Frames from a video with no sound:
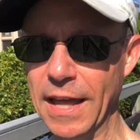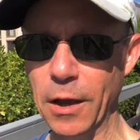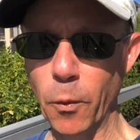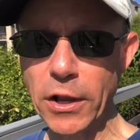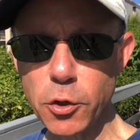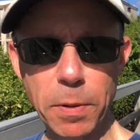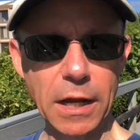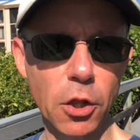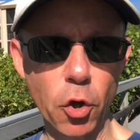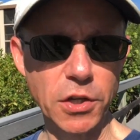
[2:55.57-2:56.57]
When you
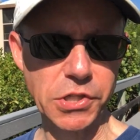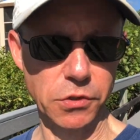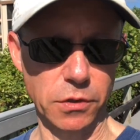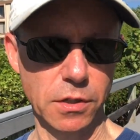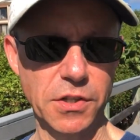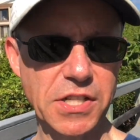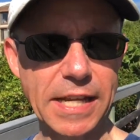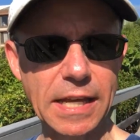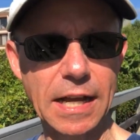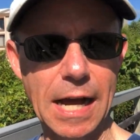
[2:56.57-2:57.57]
bring a lawsuit
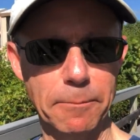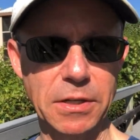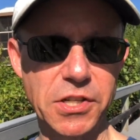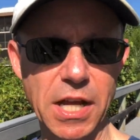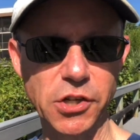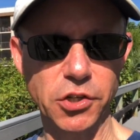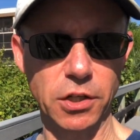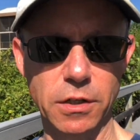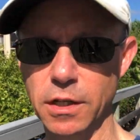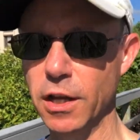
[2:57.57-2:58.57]
seeking
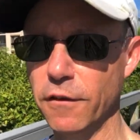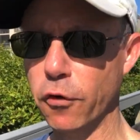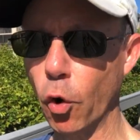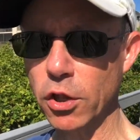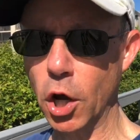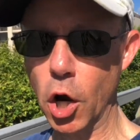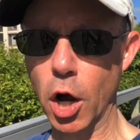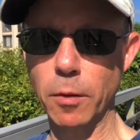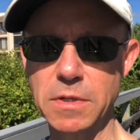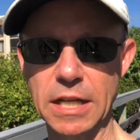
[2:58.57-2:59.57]
compensation for all the
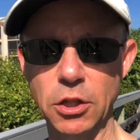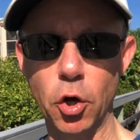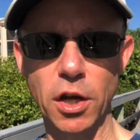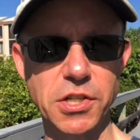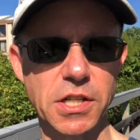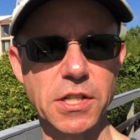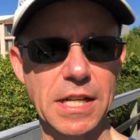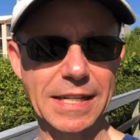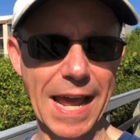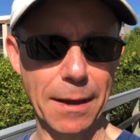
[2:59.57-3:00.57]
harms and losses
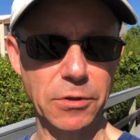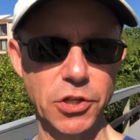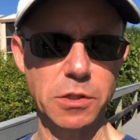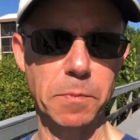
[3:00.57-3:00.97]
and damages